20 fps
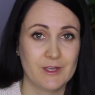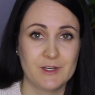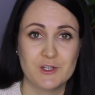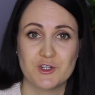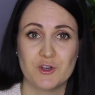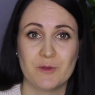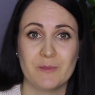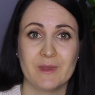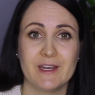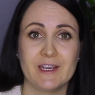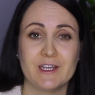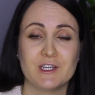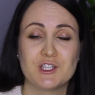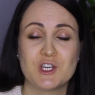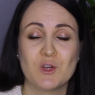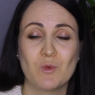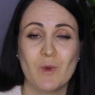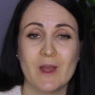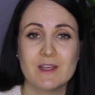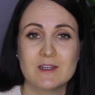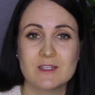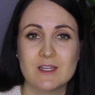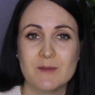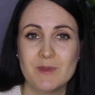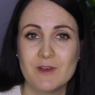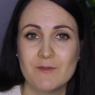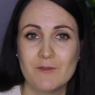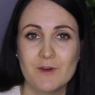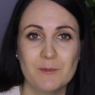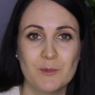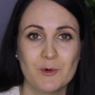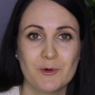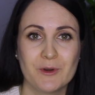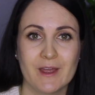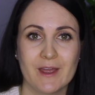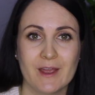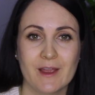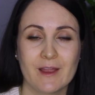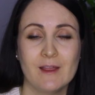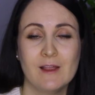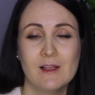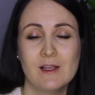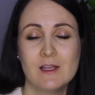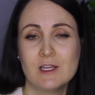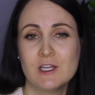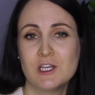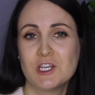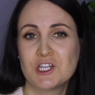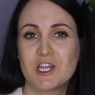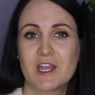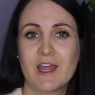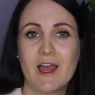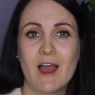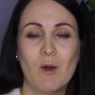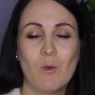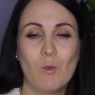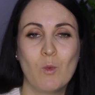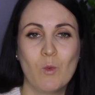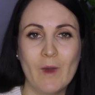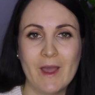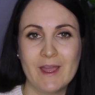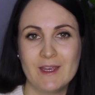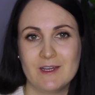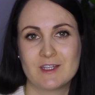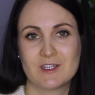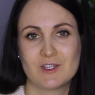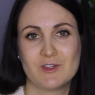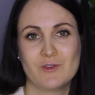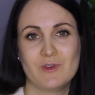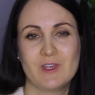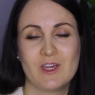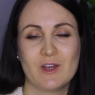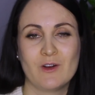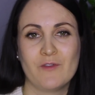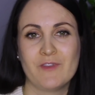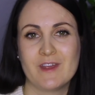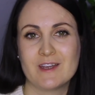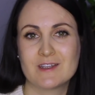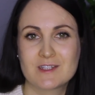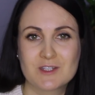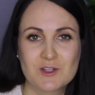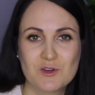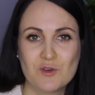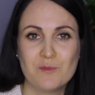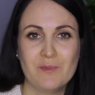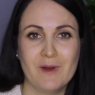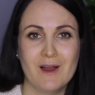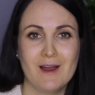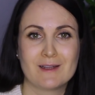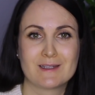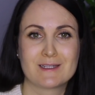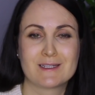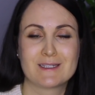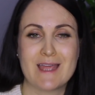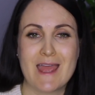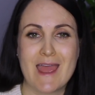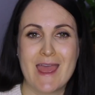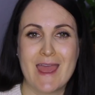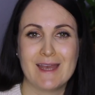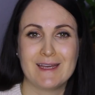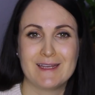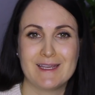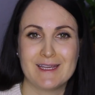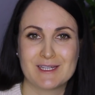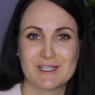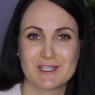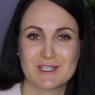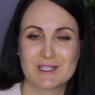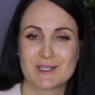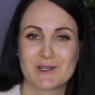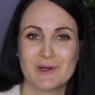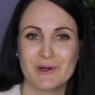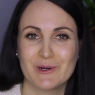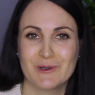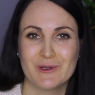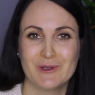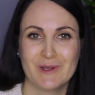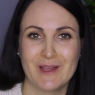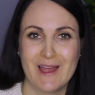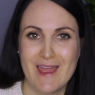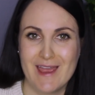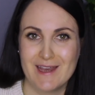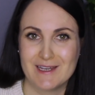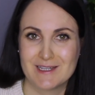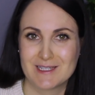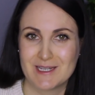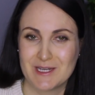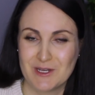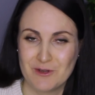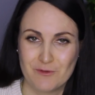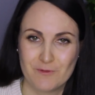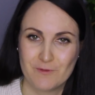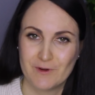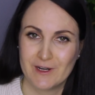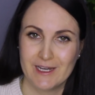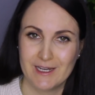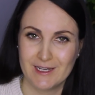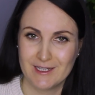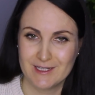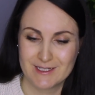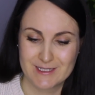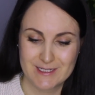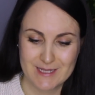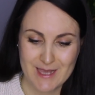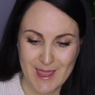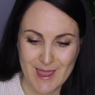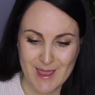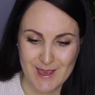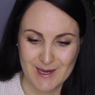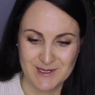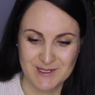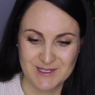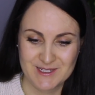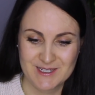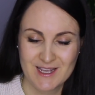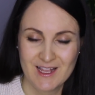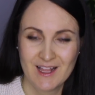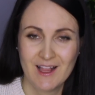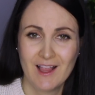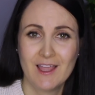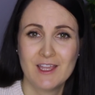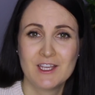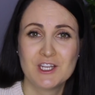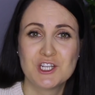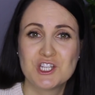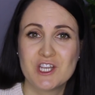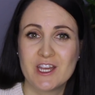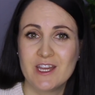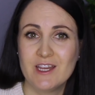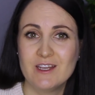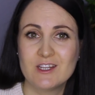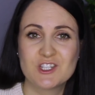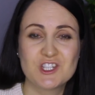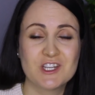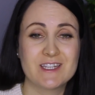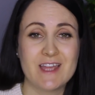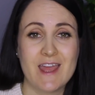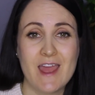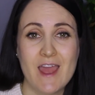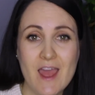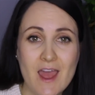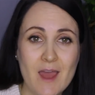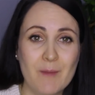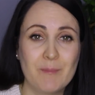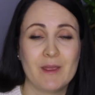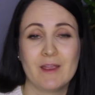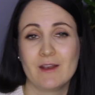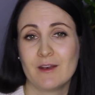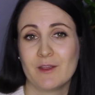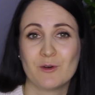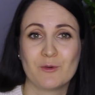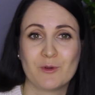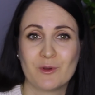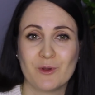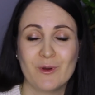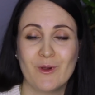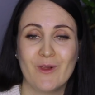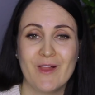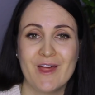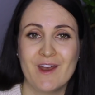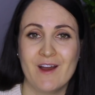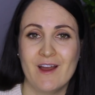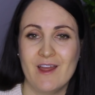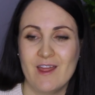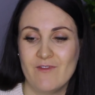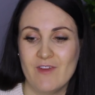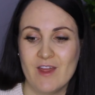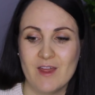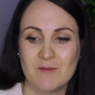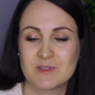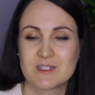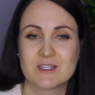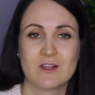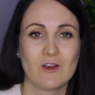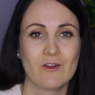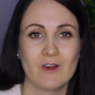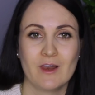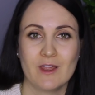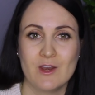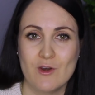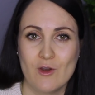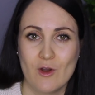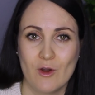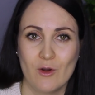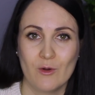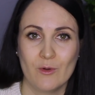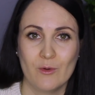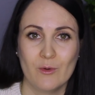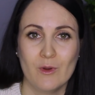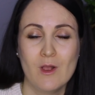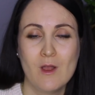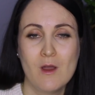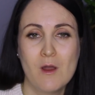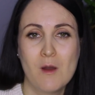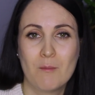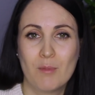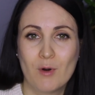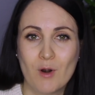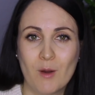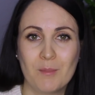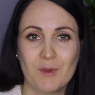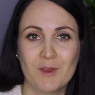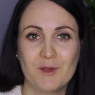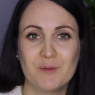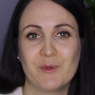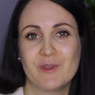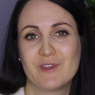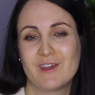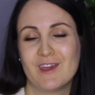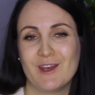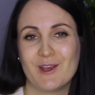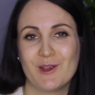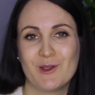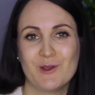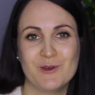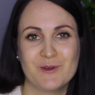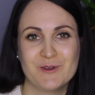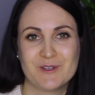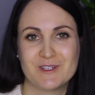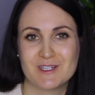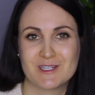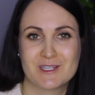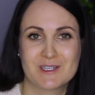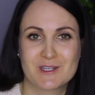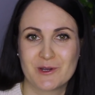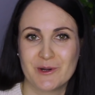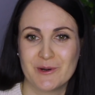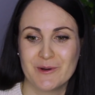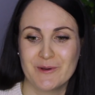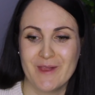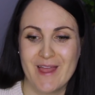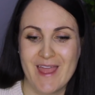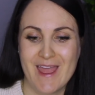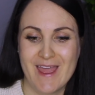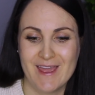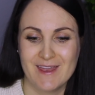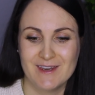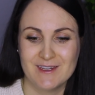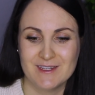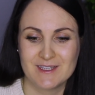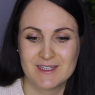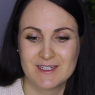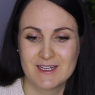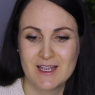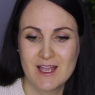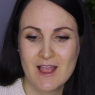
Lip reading: in Germany. She wakes up every morning, she can't wait to get on that school bus and get to school and see her friends, and she's a happy little girl, and I have absolutely no problem with getting her to school. And